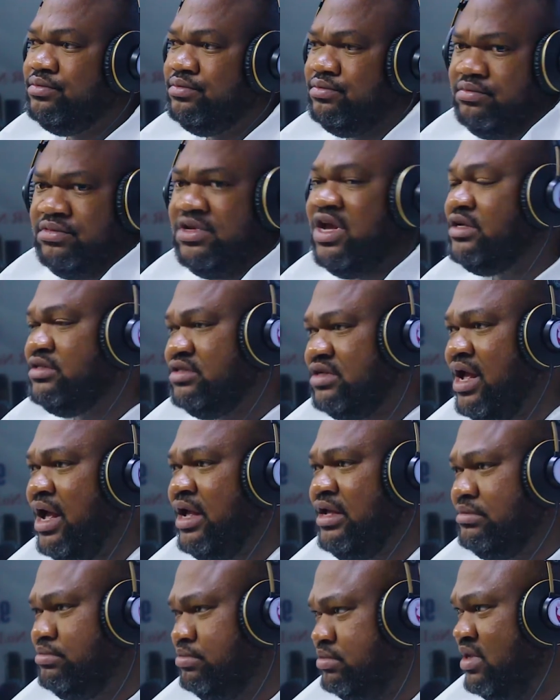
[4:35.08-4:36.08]
Yes,
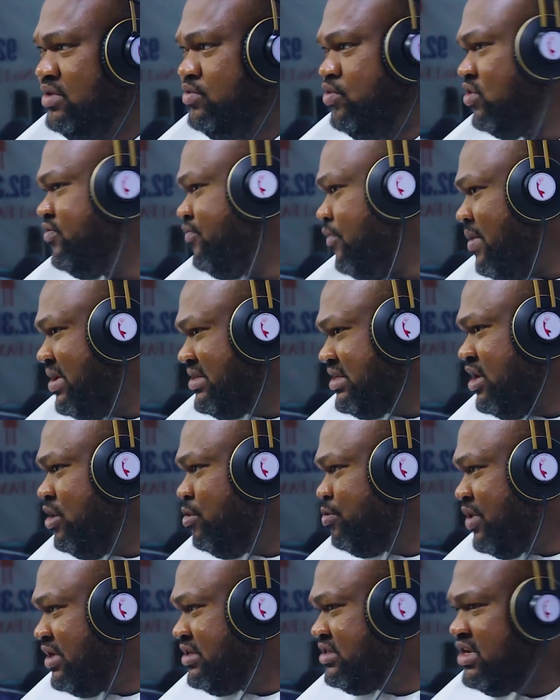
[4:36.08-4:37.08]
he was former Senate
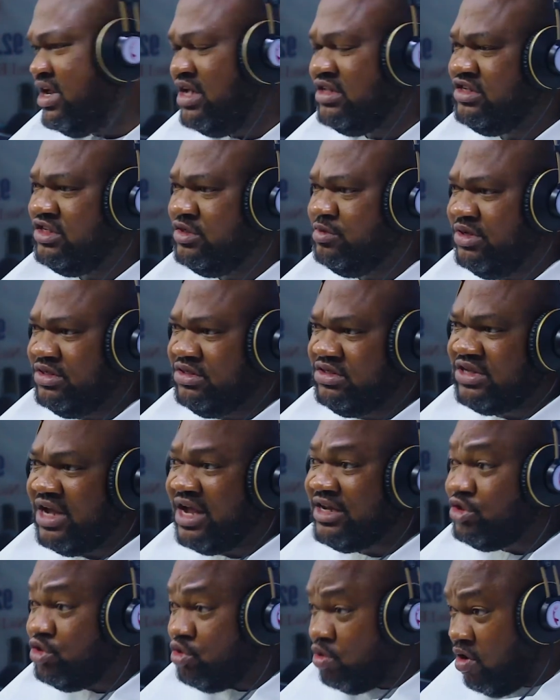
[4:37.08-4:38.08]
president. He's been
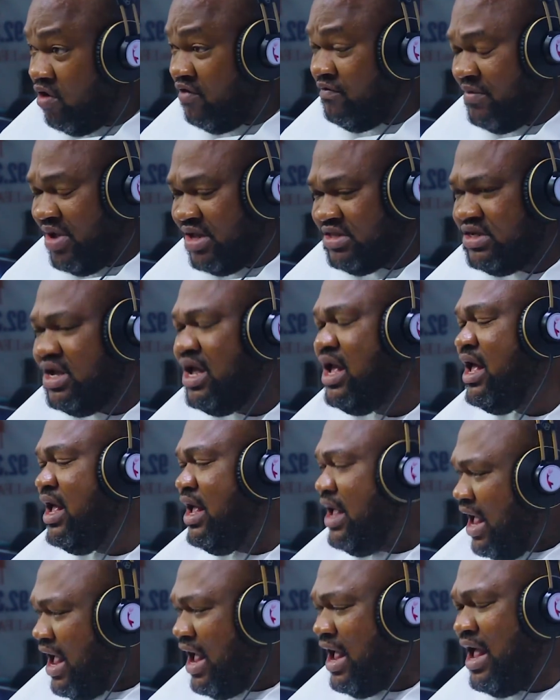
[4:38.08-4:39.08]
secretary of government.
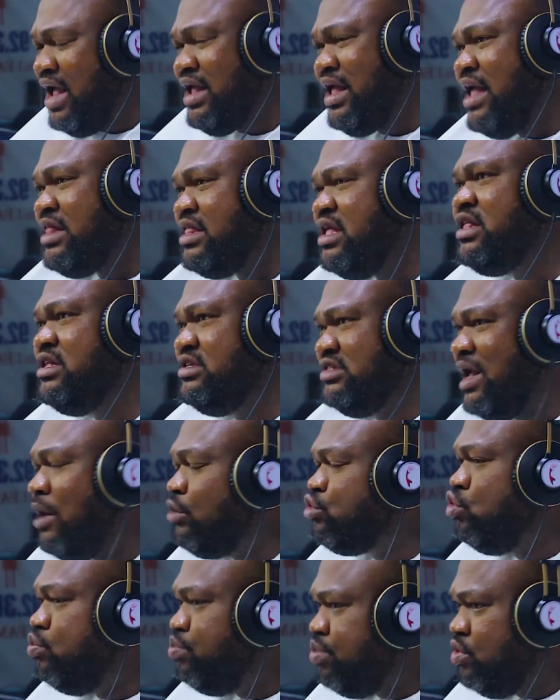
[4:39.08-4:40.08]
I think this is how
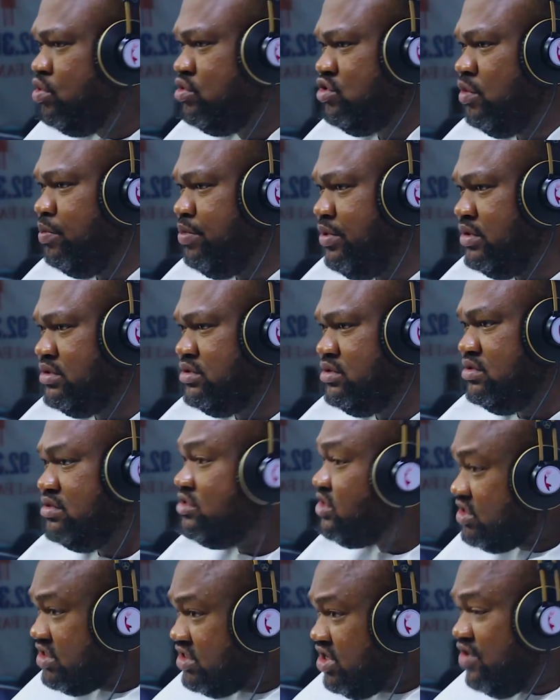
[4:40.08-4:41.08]
to build support,
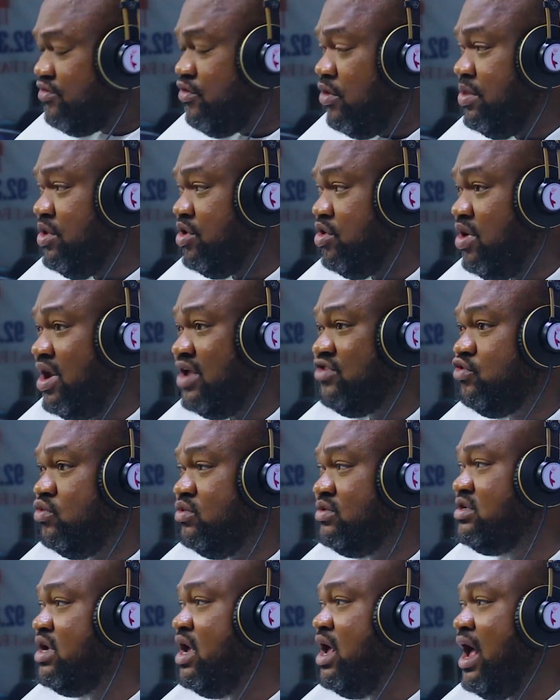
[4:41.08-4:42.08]
straight from the
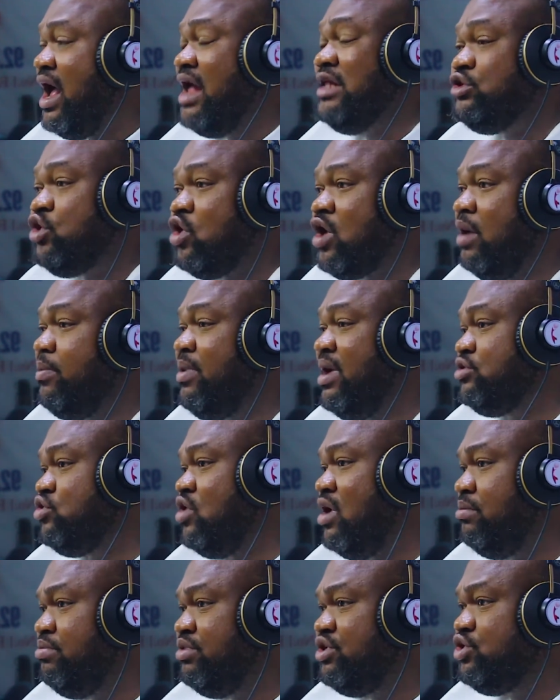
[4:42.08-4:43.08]
grassroots, and talk about
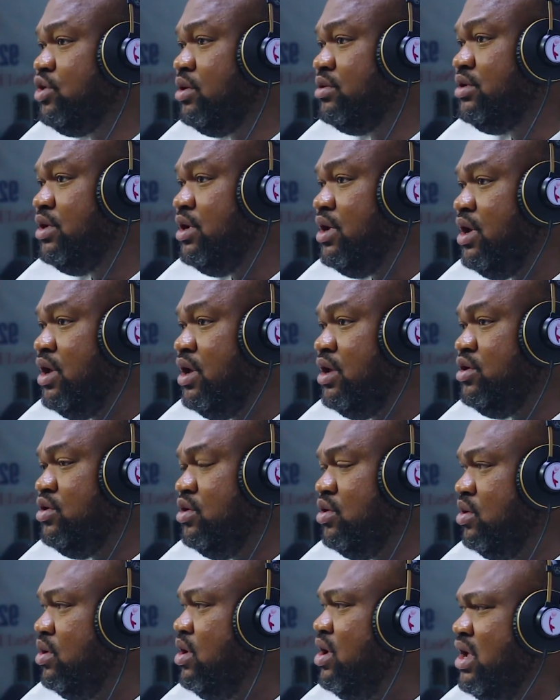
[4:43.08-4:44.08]
your ambition. He
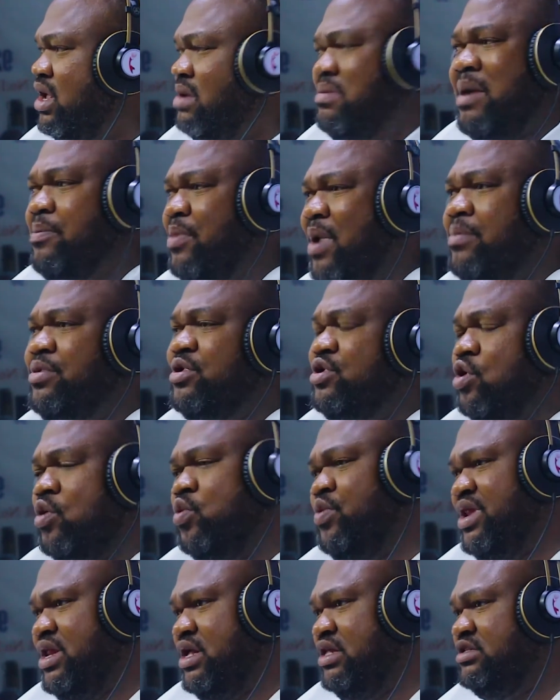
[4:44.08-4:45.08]
might probably not
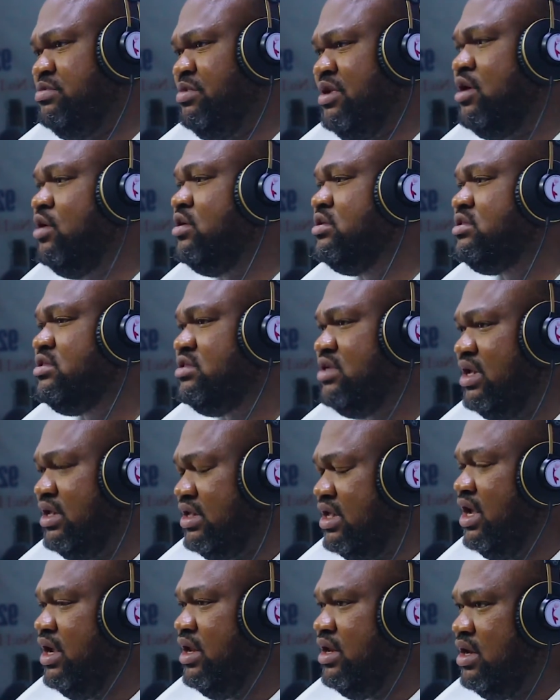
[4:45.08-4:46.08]
win it because,
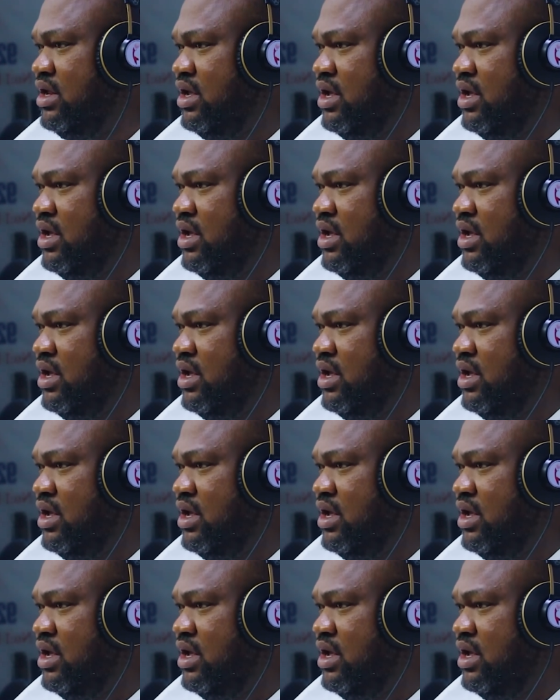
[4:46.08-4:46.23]
again,